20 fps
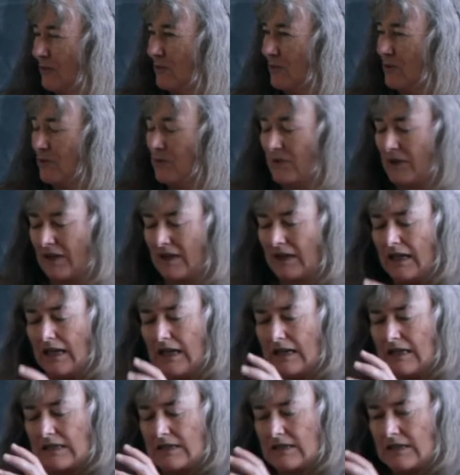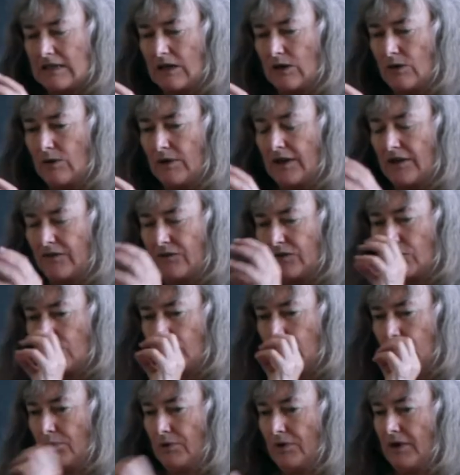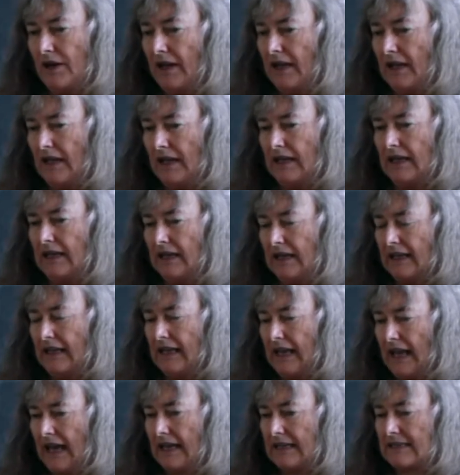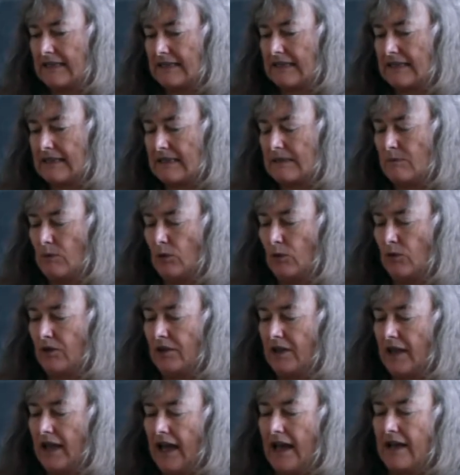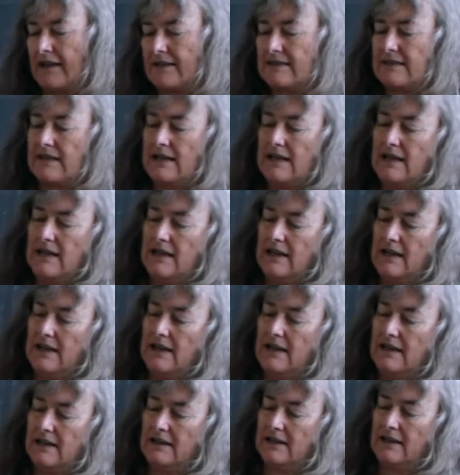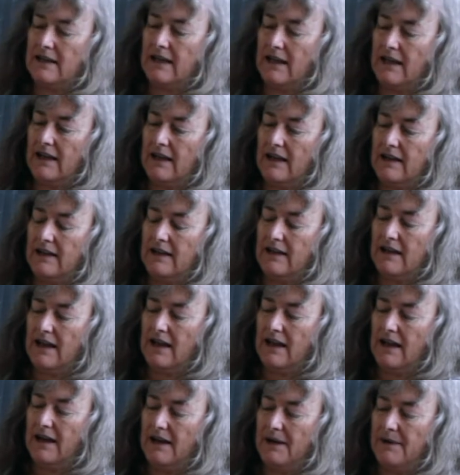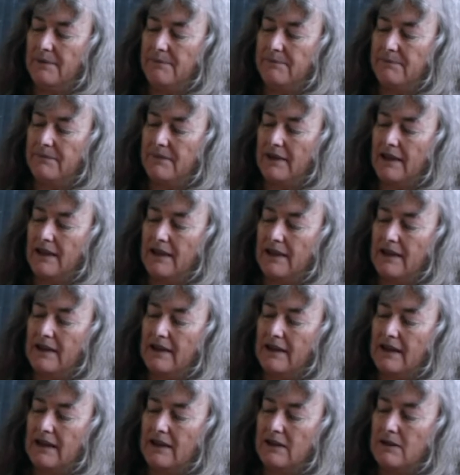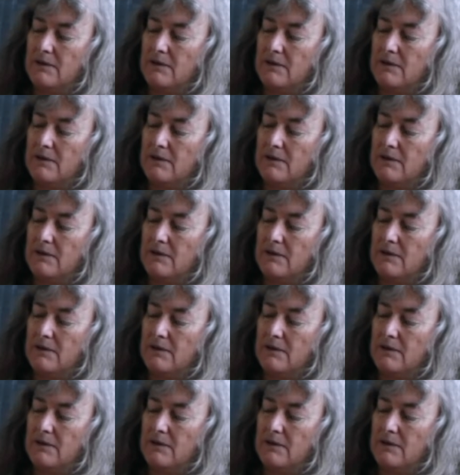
are moving. So if you bring in a gas, a small gas, it can um, it